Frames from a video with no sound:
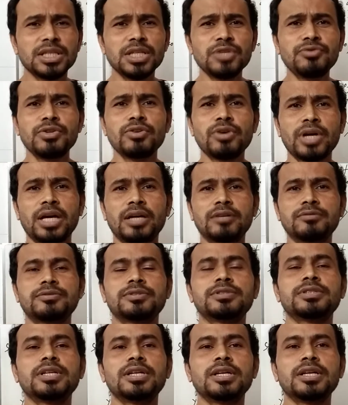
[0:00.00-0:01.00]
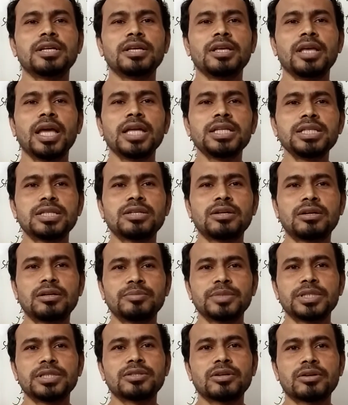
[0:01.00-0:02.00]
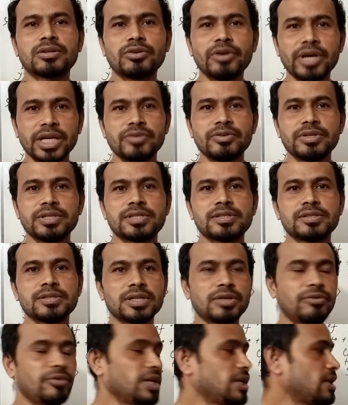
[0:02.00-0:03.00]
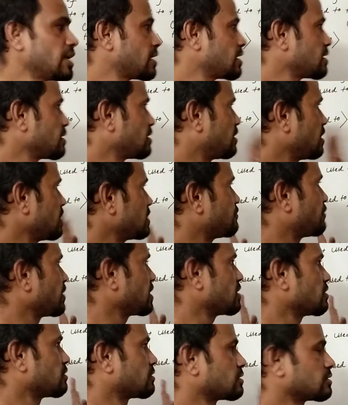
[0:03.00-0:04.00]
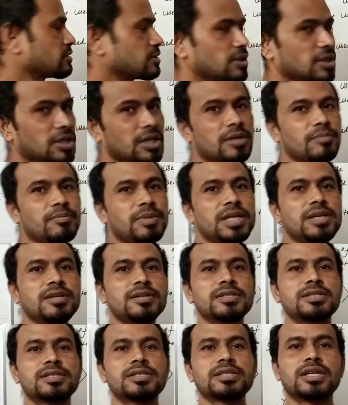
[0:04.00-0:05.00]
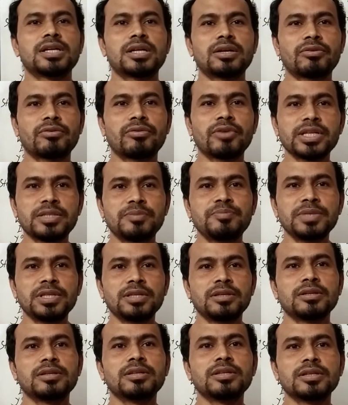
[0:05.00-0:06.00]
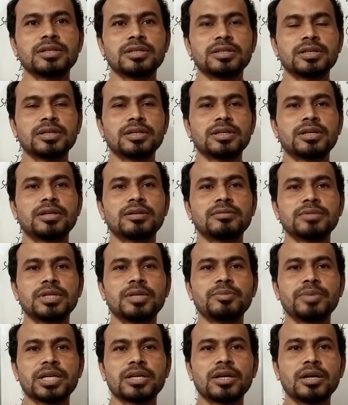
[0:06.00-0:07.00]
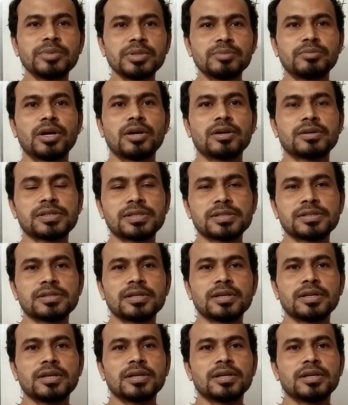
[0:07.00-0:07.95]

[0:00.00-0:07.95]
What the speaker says: if you have any comment or queries regarding this video, please write me in my comment box.